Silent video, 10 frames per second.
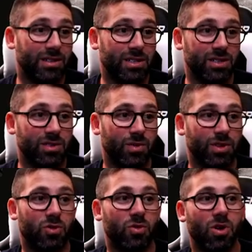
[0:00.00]
This is a
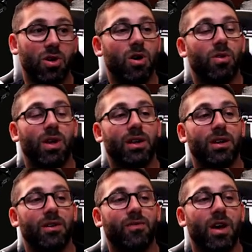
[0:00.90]
really cool logo. Like
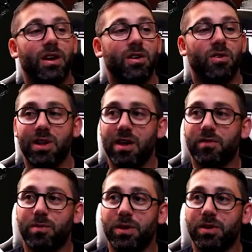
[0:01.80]
if I didn't already
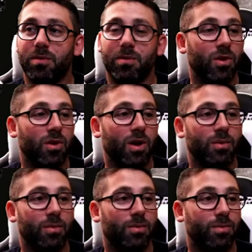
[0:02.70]
have a pretty dope logo, I
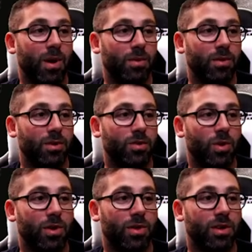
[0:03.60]
would I would use
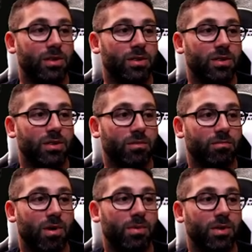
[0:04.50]
one of these.
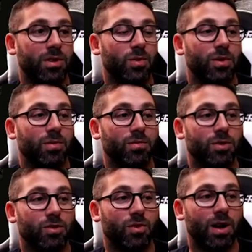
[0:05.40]
Probably this one.
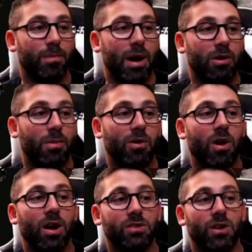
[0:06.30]
Just right, powered by
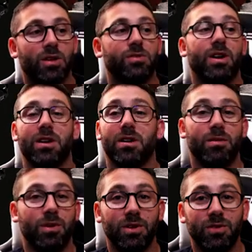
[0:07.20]
rocket sauce right here.
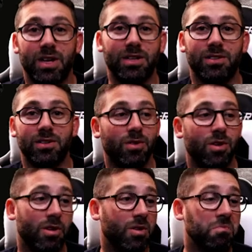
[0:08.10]
We could use that as the new
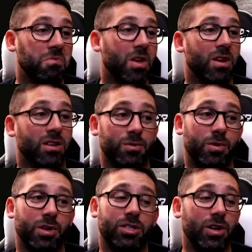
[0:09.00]
logo. It's
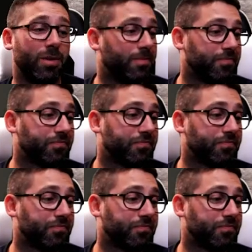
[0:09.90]
pretty chill.